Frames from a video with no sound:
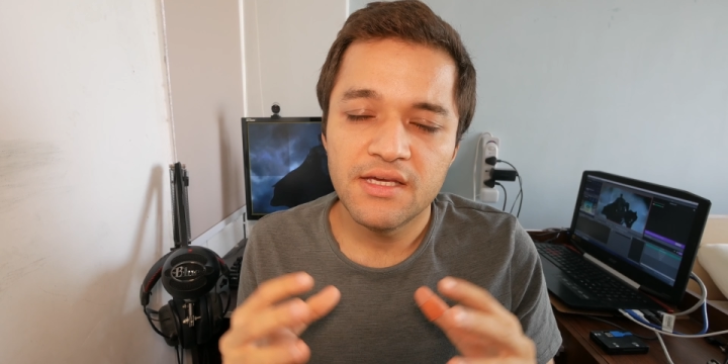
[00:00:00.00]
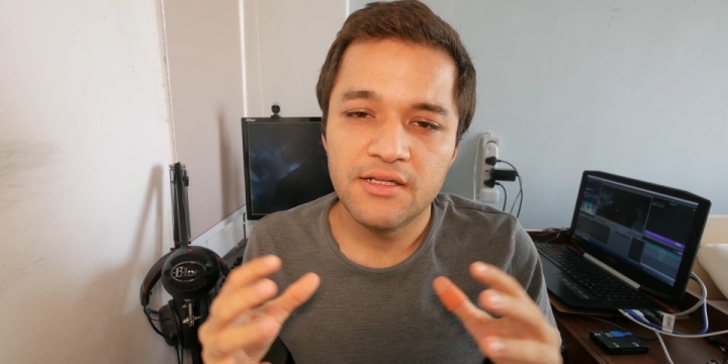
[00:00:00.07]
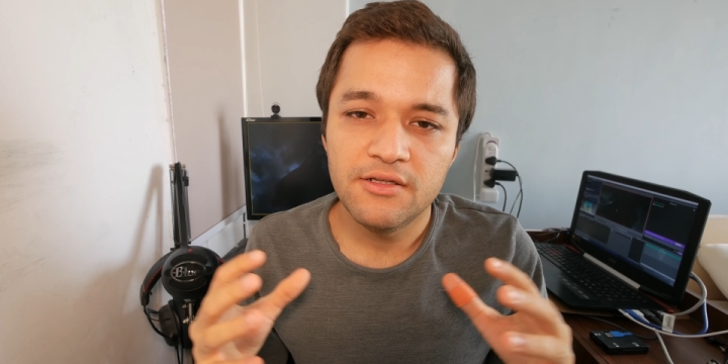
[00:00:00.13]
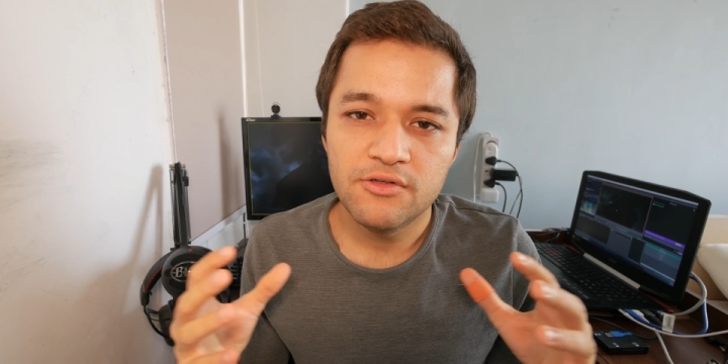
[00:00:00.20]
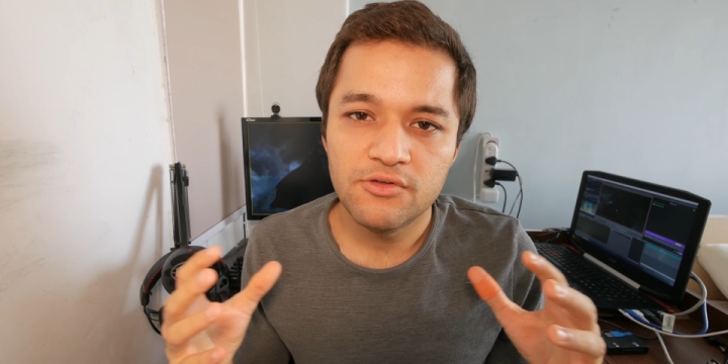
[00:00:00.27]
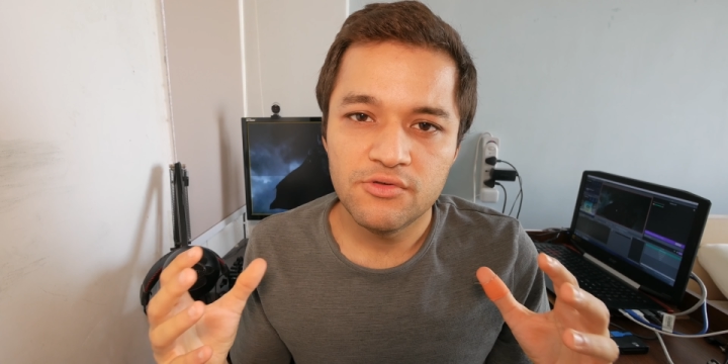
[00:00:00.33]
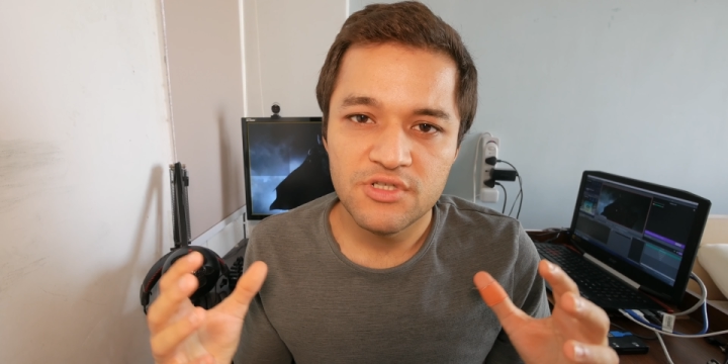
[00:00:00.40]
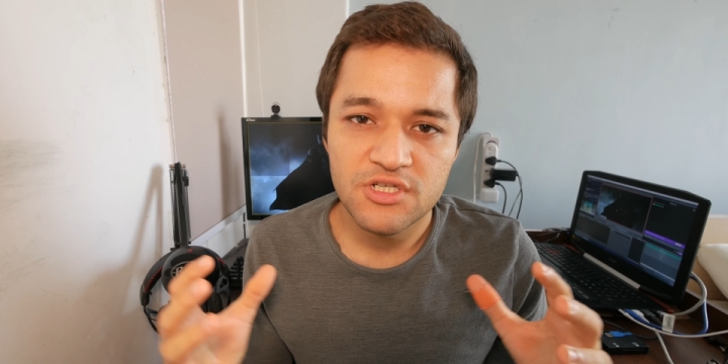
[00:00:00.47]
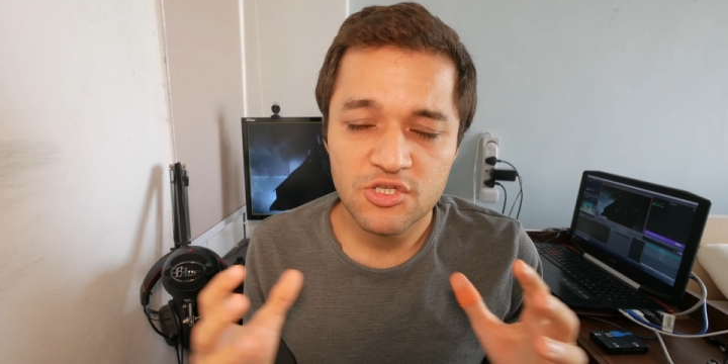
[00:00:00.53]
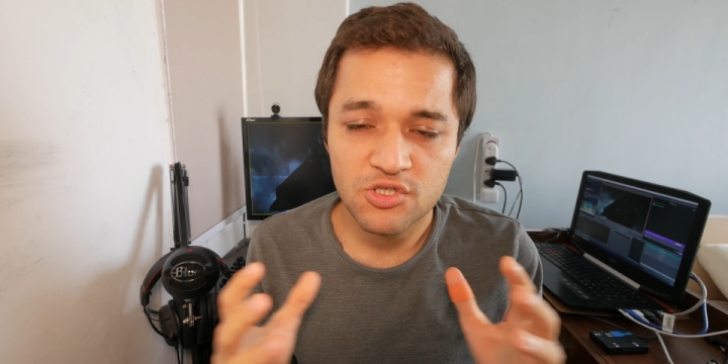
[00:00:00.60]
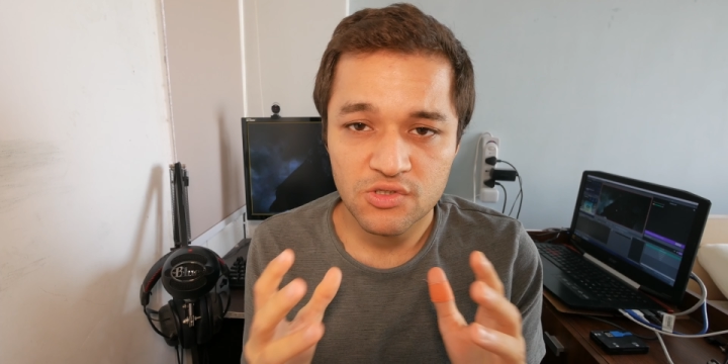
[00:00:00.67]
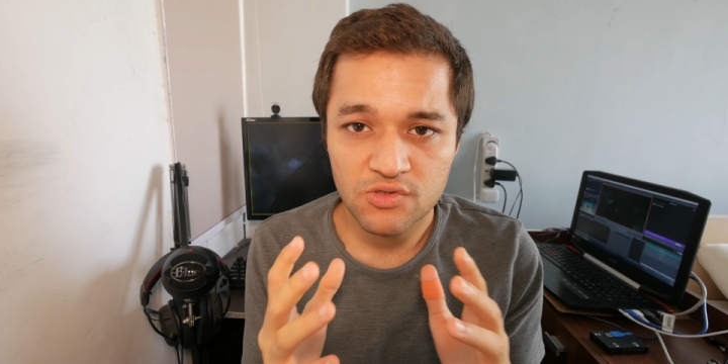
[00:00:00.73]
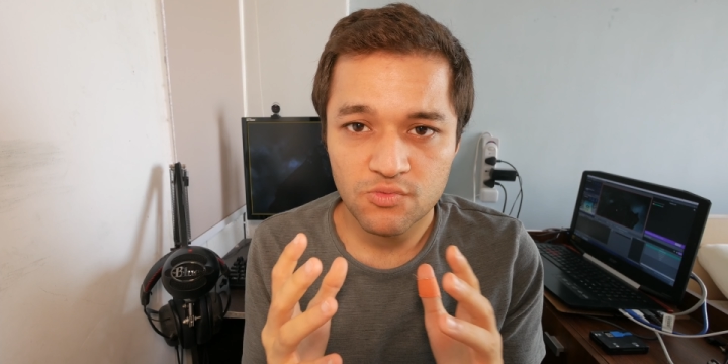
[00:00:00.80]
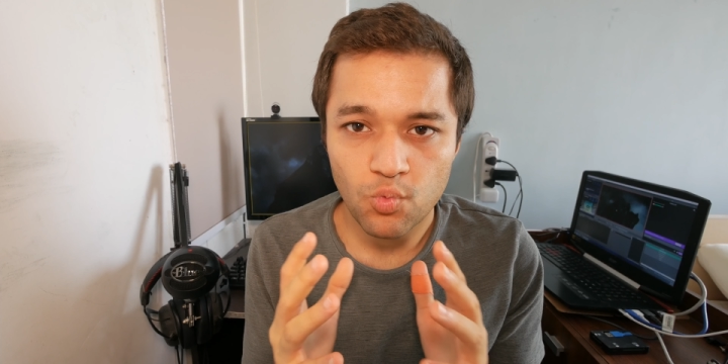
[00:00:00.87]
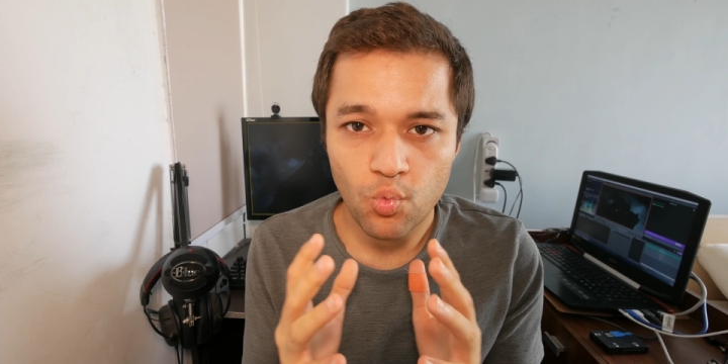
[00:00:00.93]
into
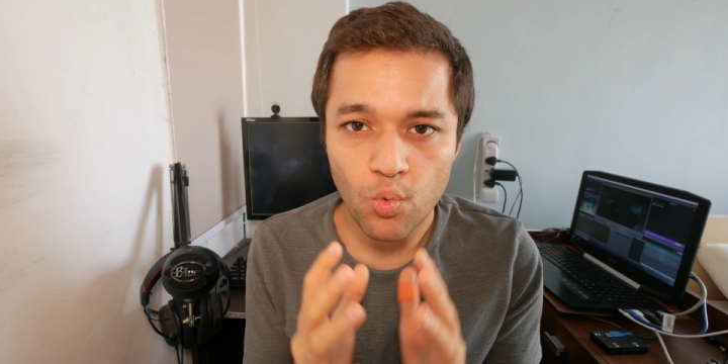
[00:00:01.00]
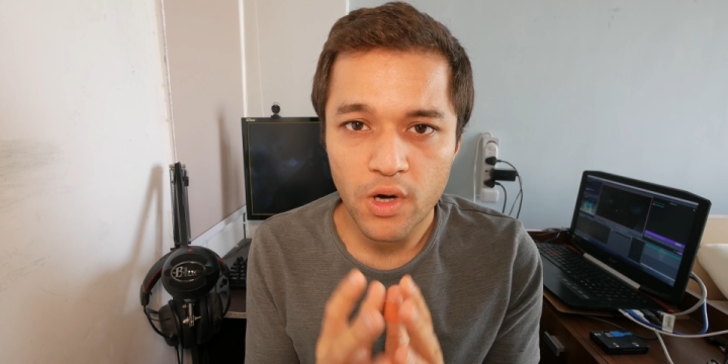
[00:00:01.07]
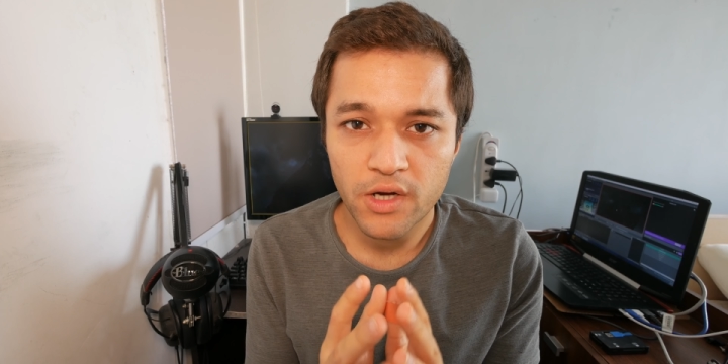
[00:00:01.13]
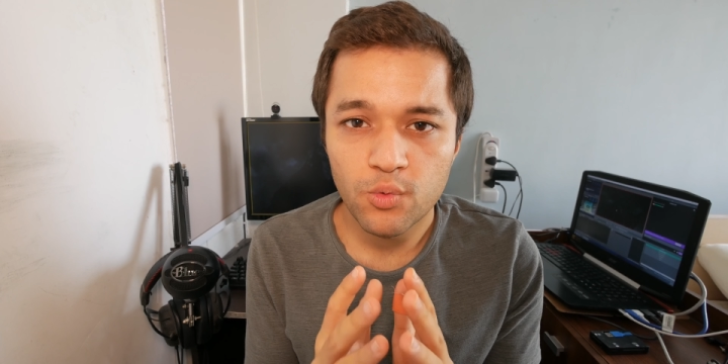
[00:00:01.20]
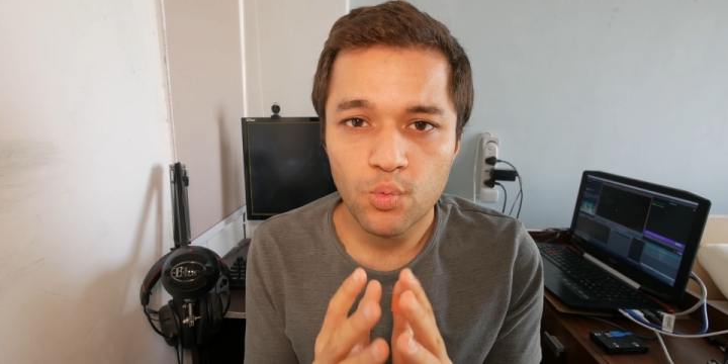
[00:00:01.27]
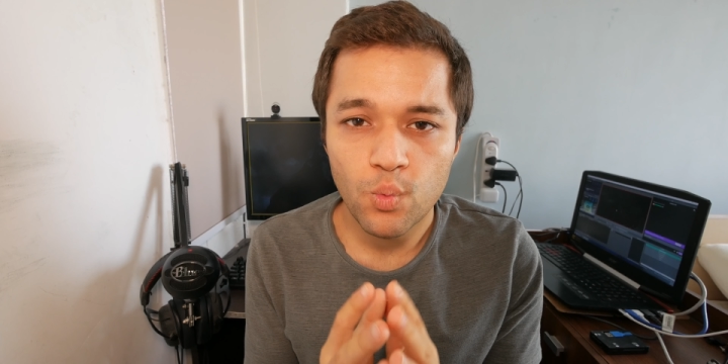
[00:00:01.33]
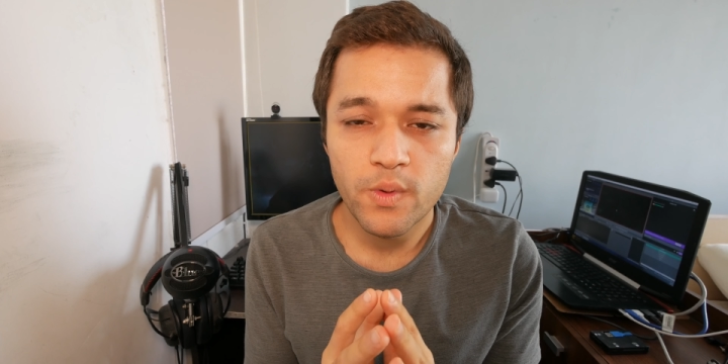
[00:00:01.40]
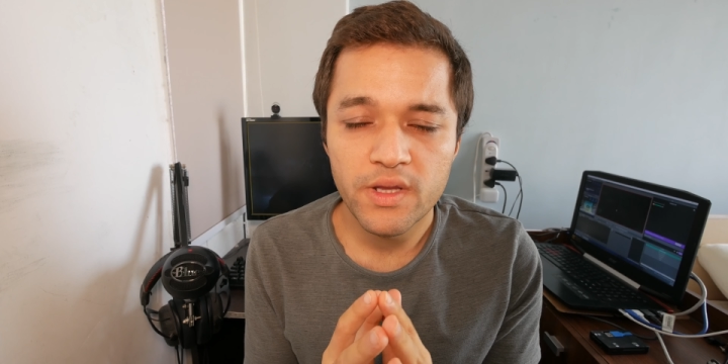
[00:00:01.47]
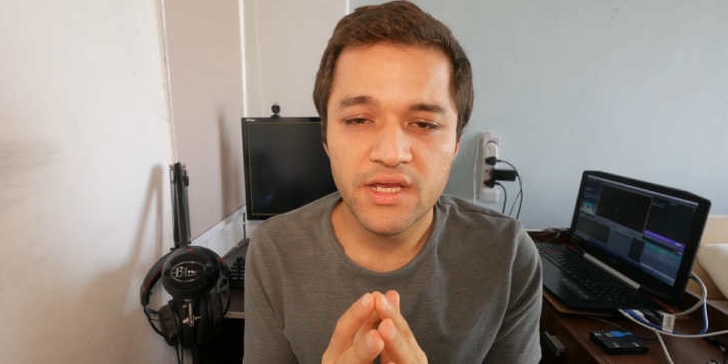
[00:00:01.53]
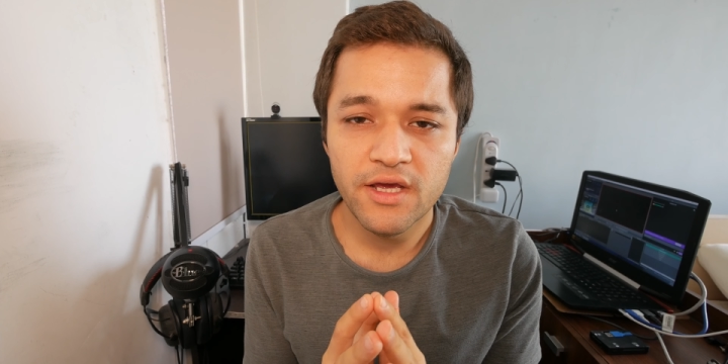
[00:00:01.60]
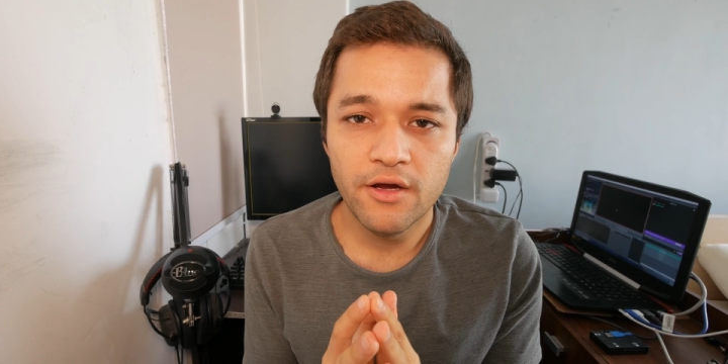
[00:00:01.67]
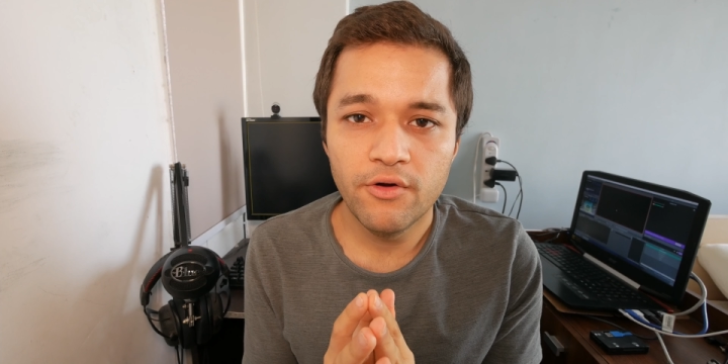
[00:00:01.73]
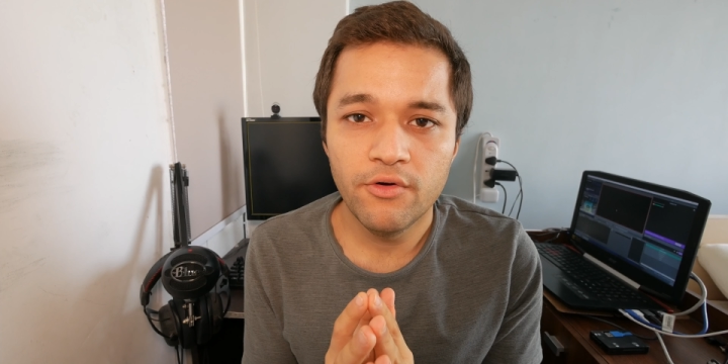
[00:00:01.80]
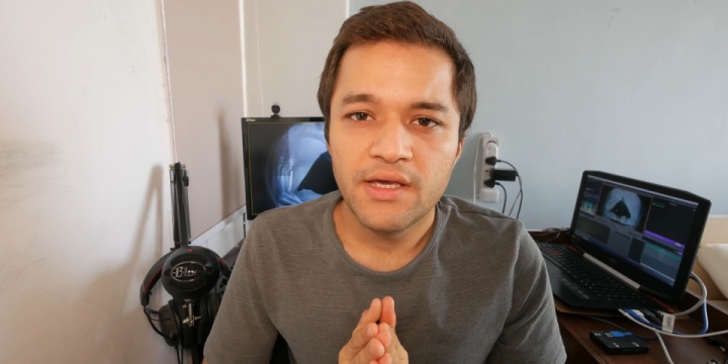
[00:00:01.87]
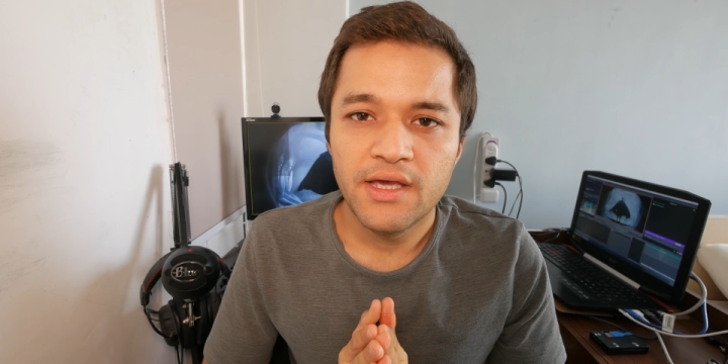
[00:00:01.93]
just one video,